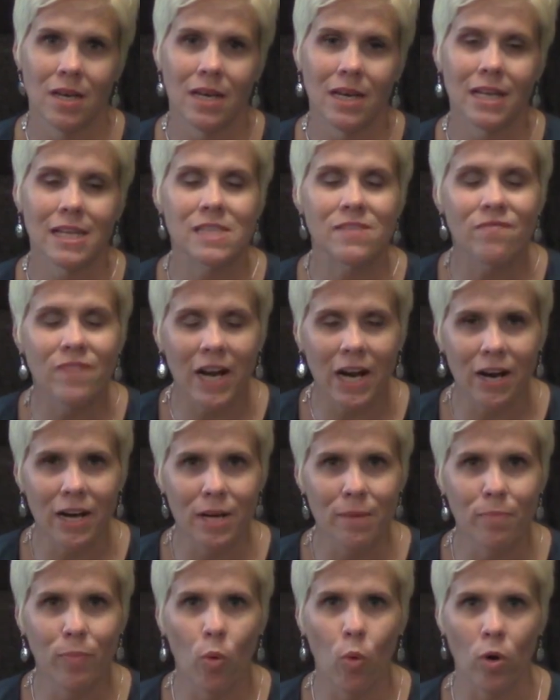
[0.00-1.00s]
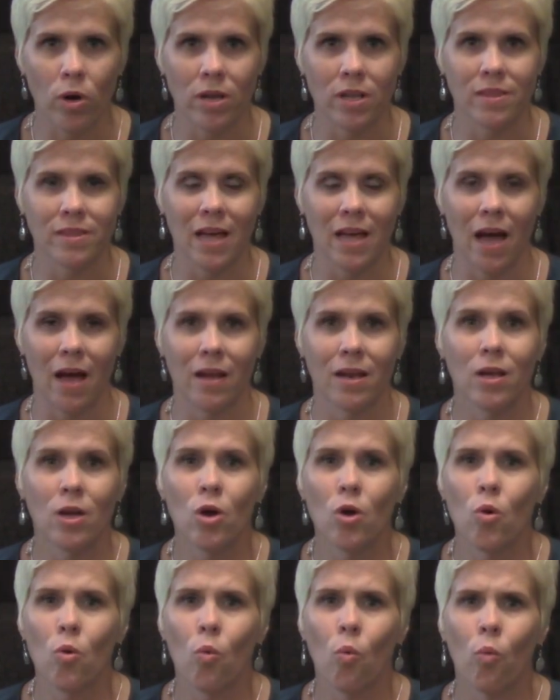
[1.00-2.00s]
it's very important that
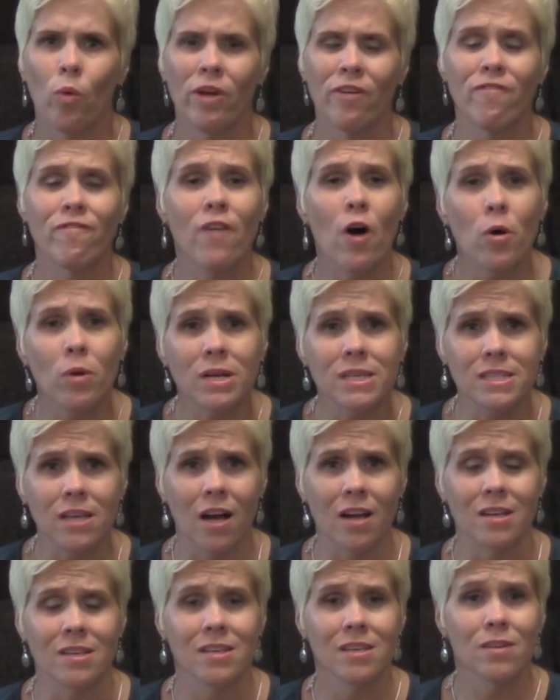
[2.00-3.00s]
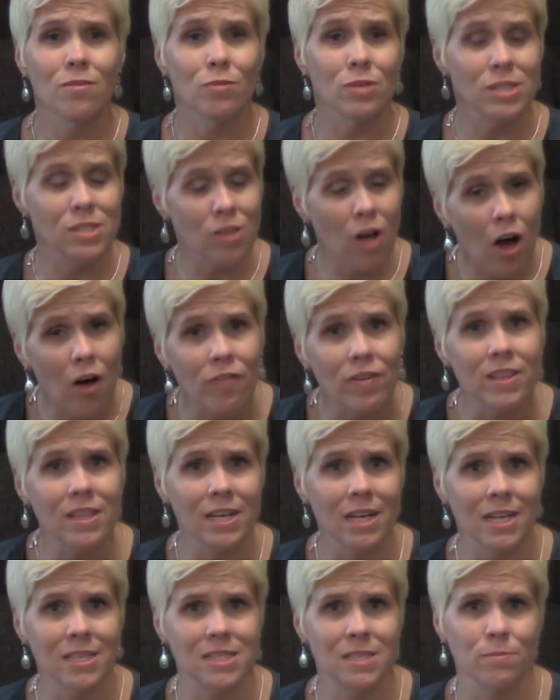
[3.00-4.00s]
we focus on resolving the
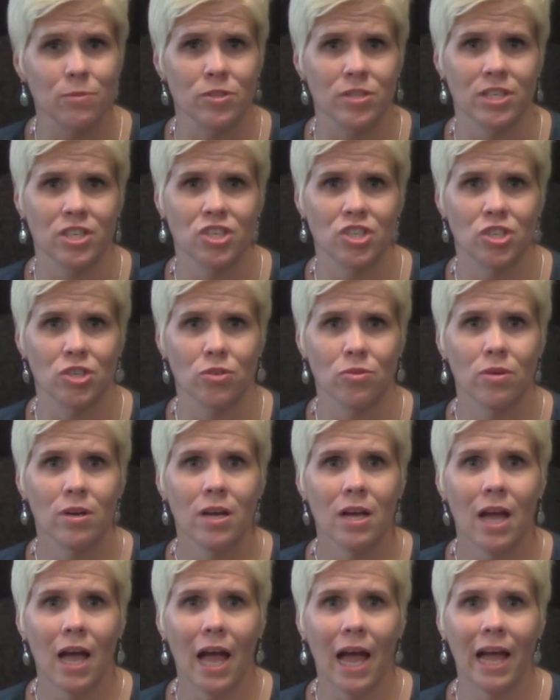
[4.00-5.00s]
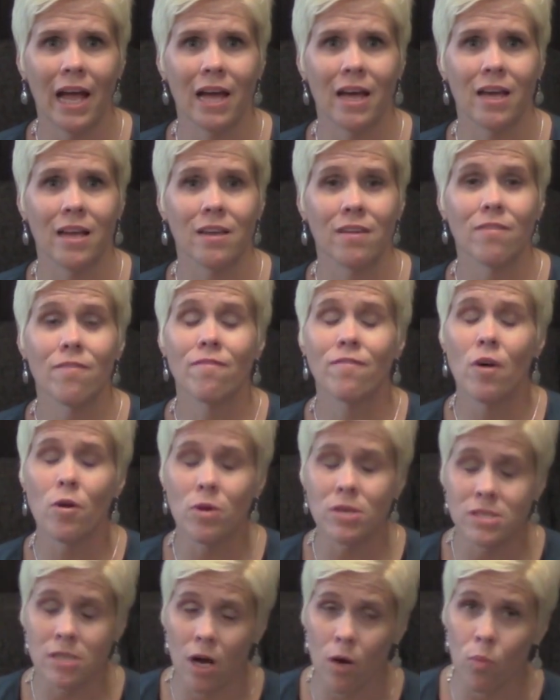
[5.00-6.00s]
customer's issue and
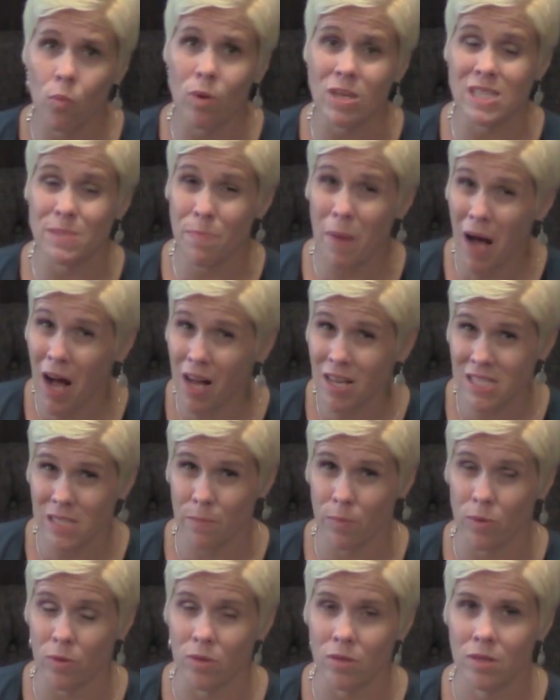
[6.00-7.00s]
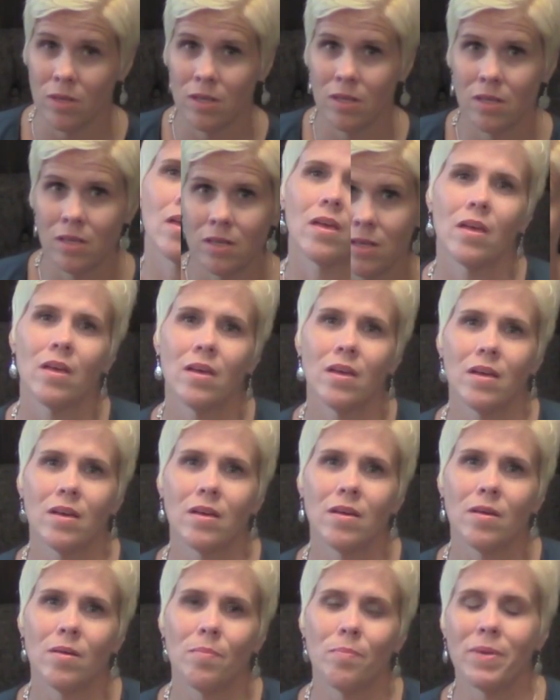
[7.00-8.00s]
focus on what's possible.
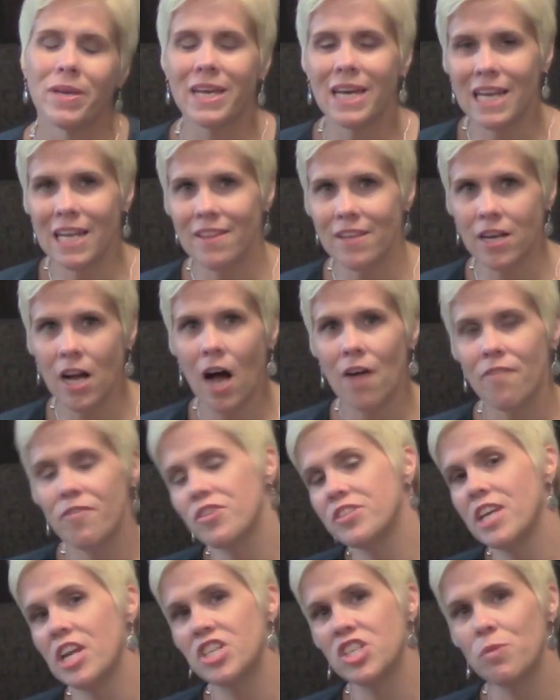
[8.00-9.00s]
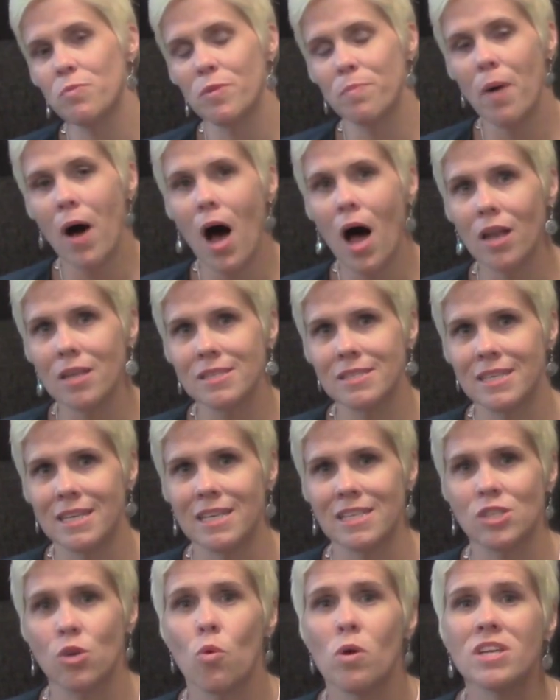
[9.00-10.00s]
Beginning the conversation with policy
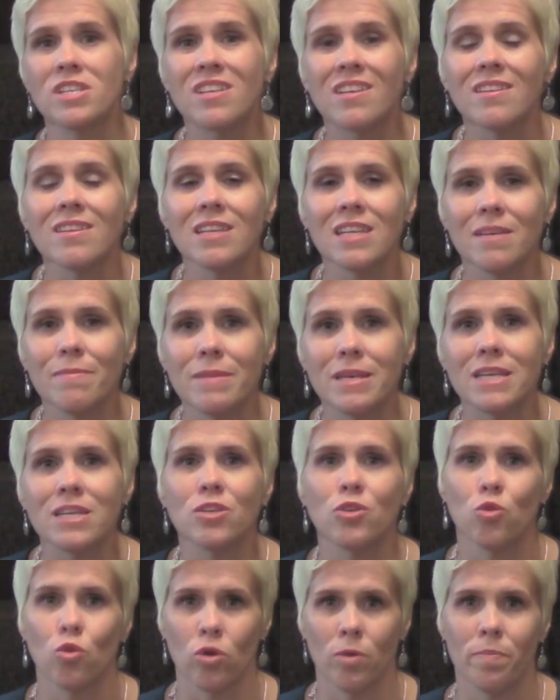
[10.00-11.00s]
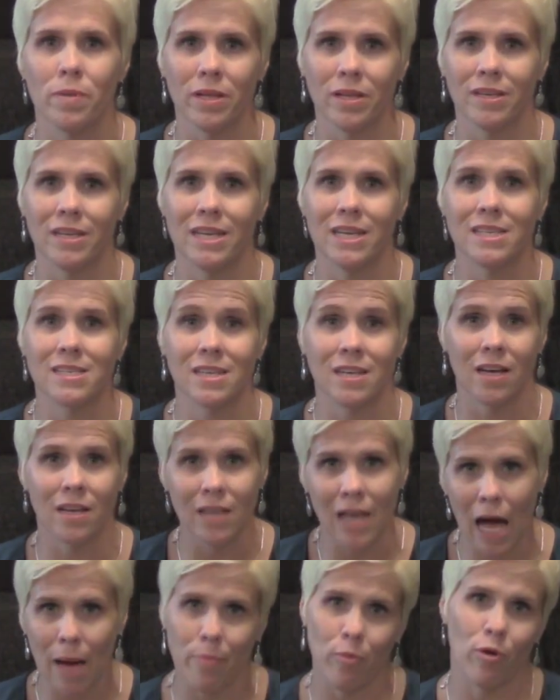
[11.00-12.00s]
is going to limit your ability to
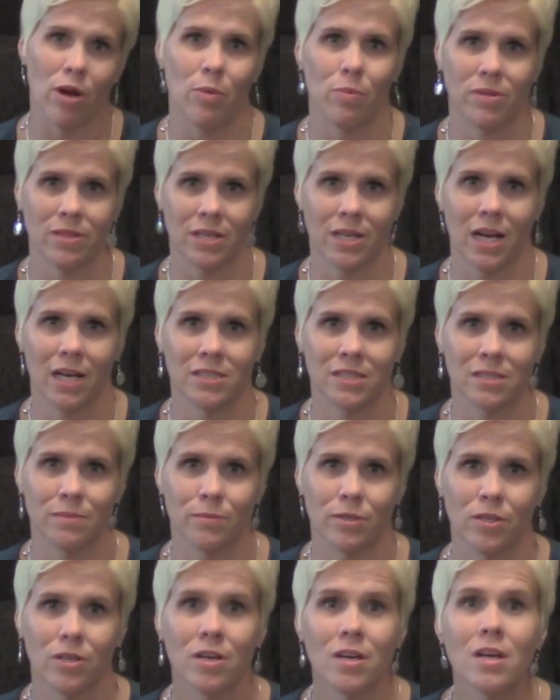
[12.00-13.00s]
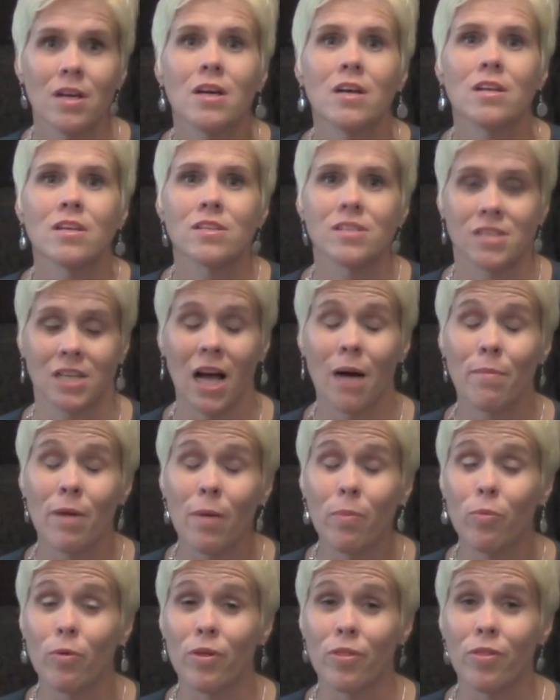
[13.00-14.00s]
collaborate with the customer to come
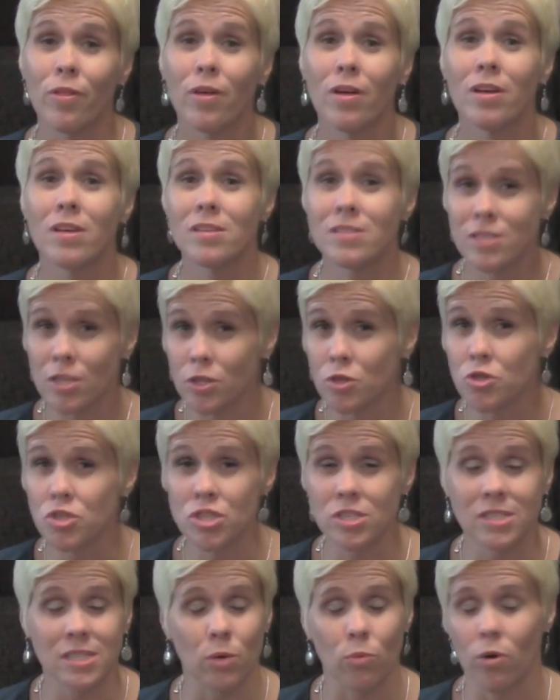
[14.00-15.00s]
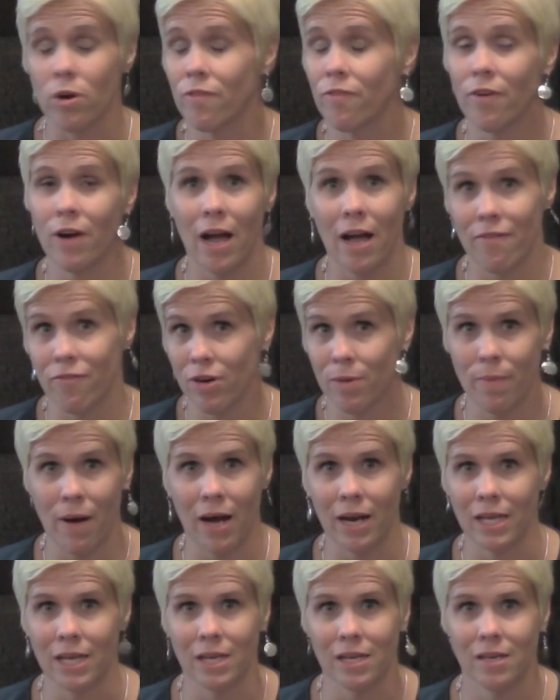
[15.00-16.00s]
up with solutions that work for
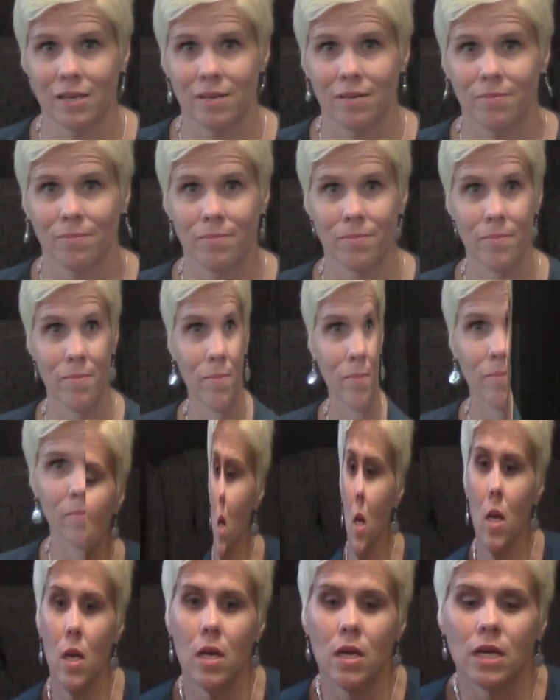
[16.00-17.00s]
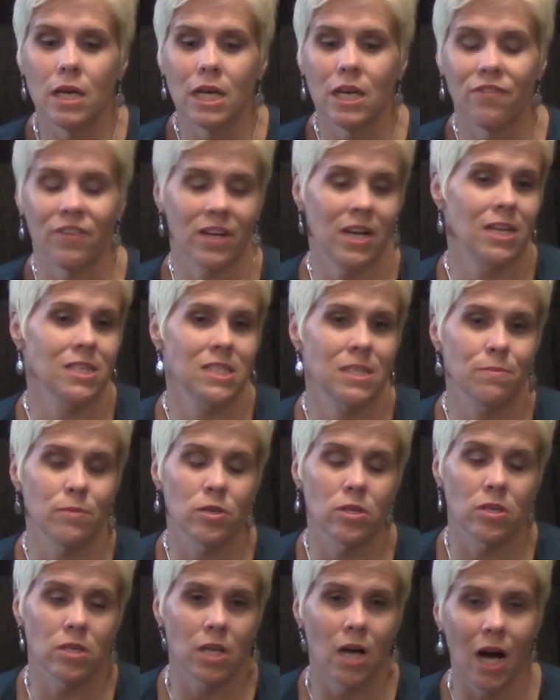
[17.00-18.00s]
everybody. If a
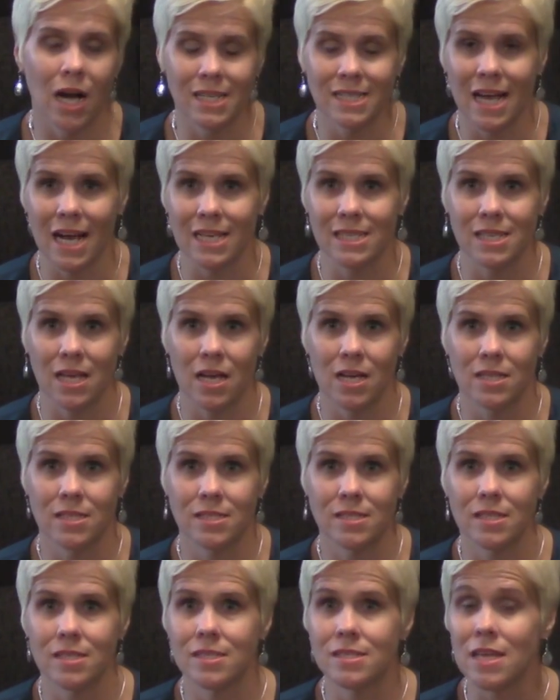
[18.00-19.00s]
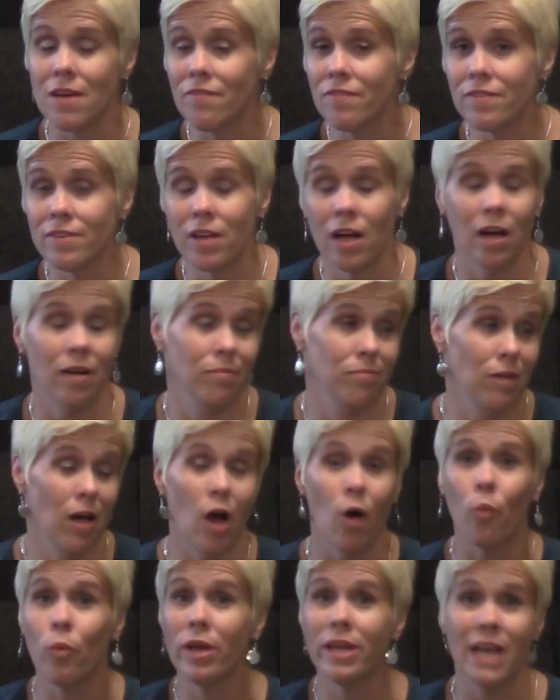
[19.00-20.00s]
customer contacts us a
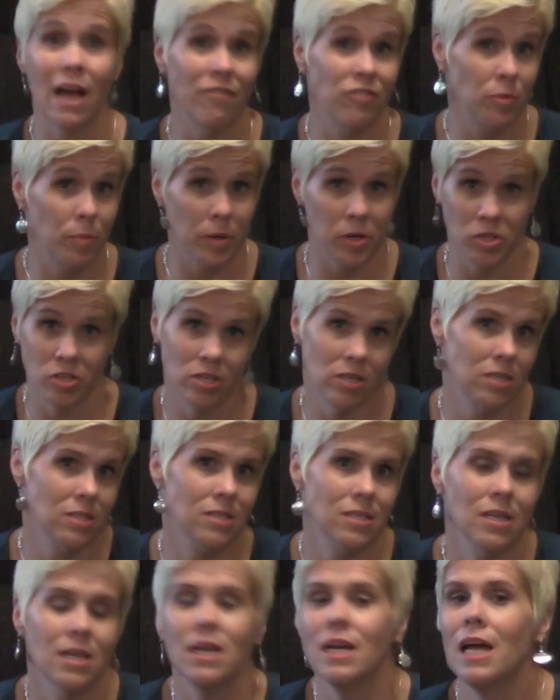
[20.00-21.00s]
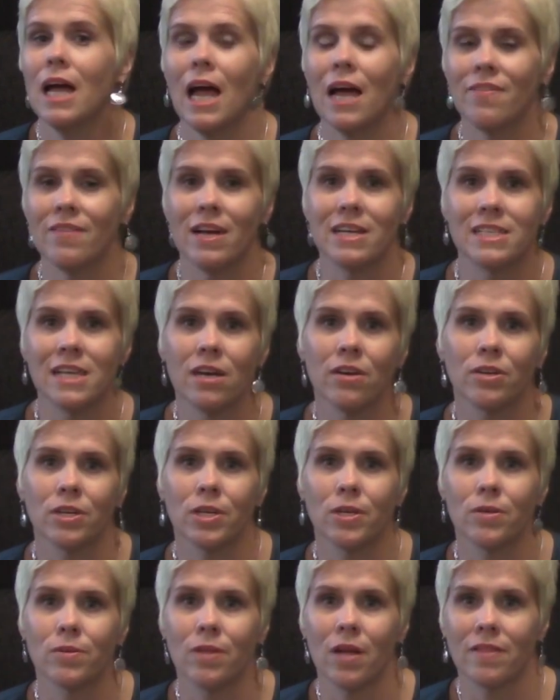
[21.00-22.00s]
week after purchase and they tell
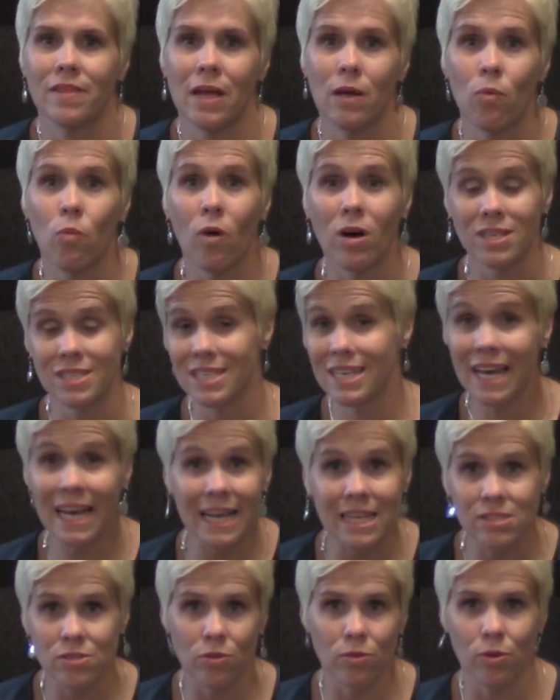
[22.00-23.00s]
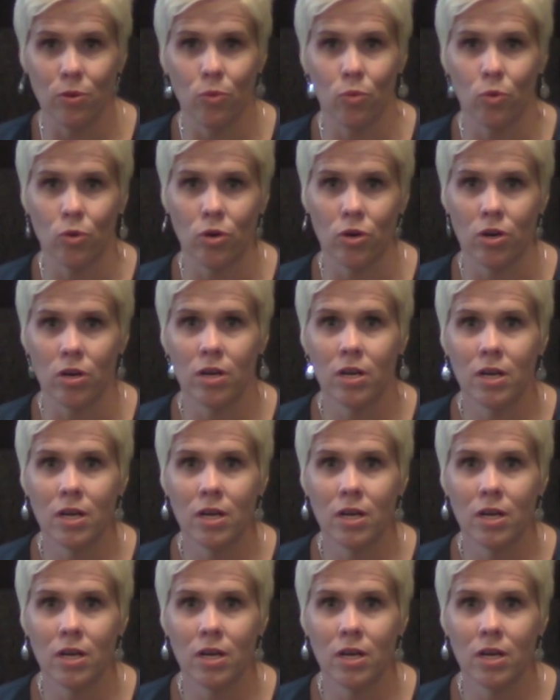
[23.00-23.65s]
you that they want to cancel their order,